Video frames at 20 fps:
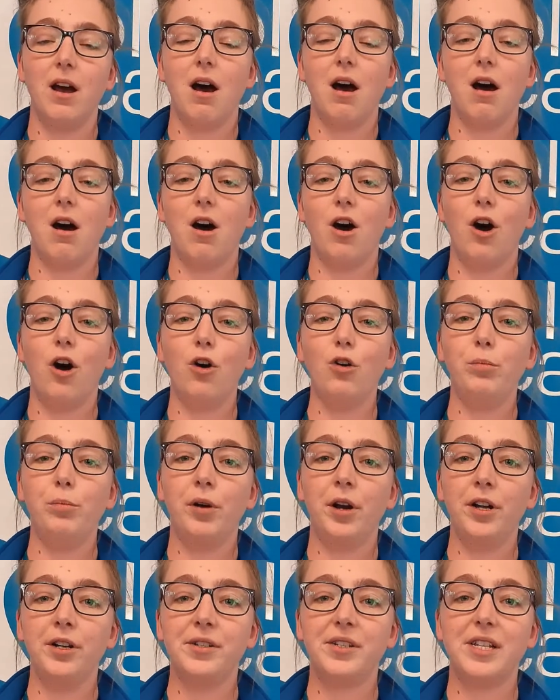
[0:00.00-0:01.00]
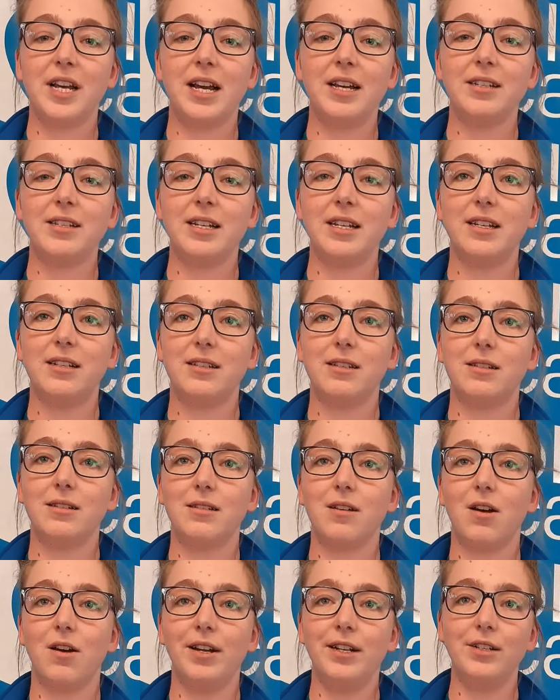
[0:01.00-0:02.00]
Our whole process is
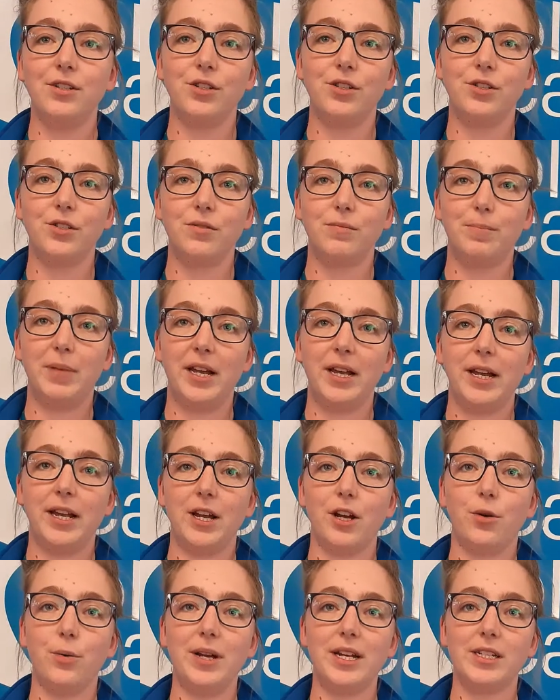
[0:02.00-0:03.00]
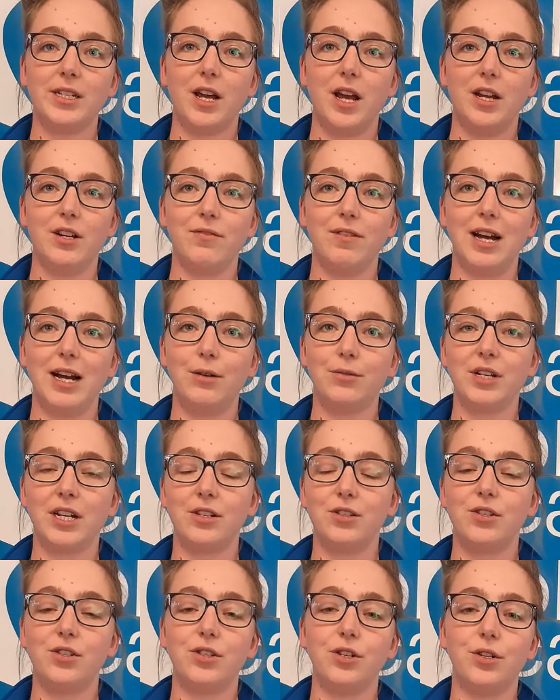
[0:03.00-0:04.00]
designed to be a quick turnaround
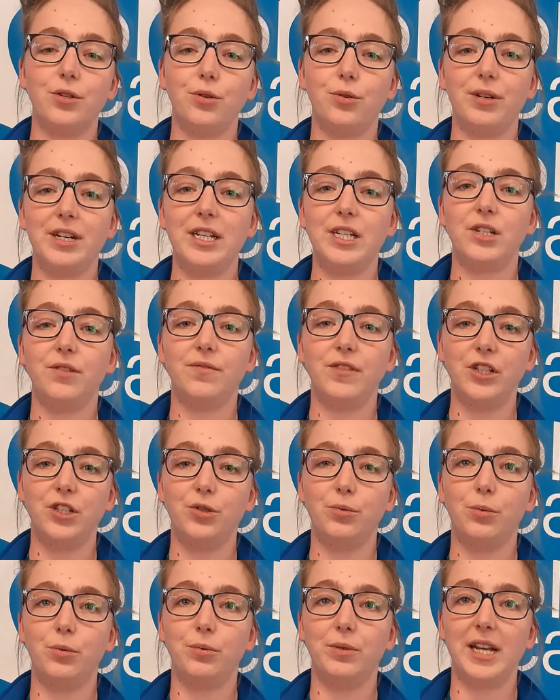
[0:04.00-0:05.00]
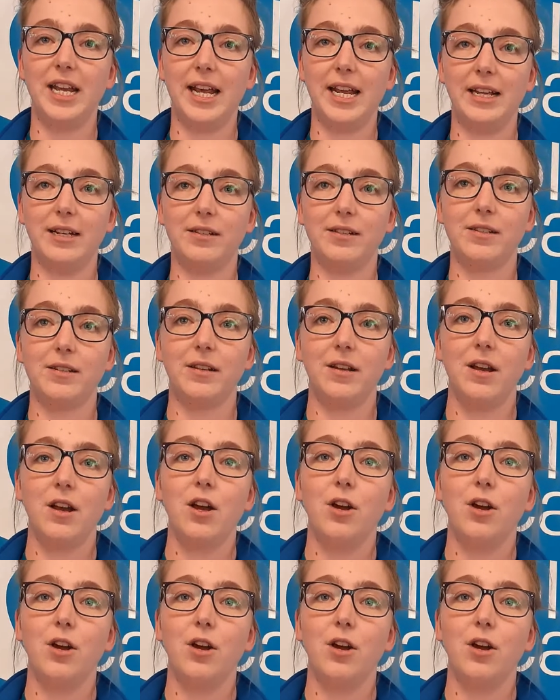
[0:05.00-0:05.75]
and suit your individual needs,